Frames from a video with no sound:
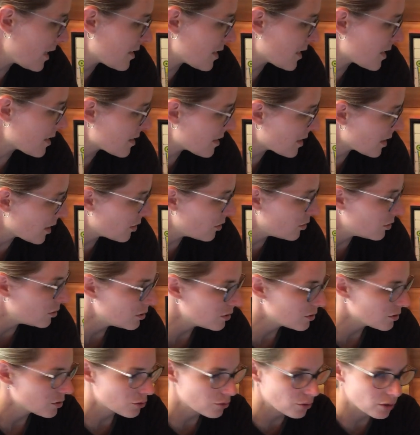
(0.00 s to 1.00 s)
as a single
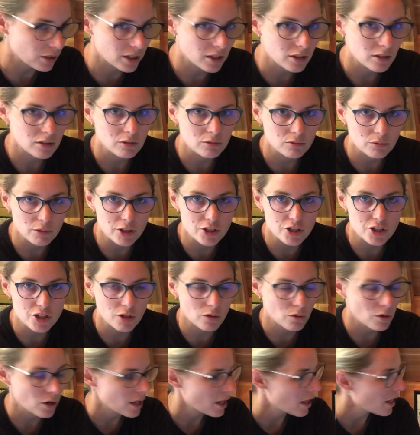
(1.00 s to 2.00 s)
trig ratio.
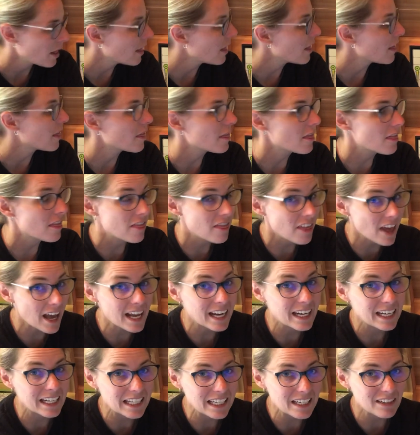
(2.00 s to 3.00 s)

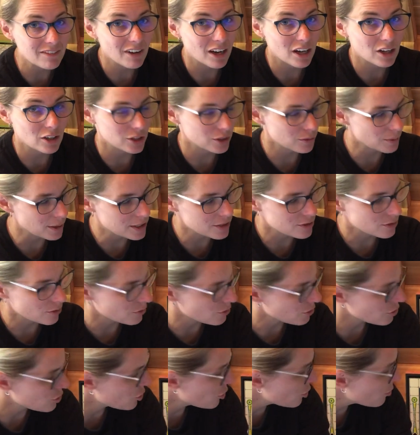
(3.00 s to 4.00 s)
Then evaluate. So
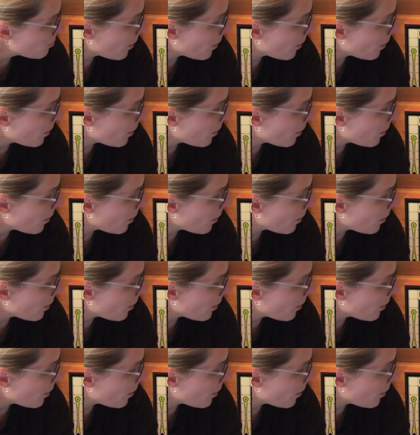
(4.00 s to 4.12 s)
there's two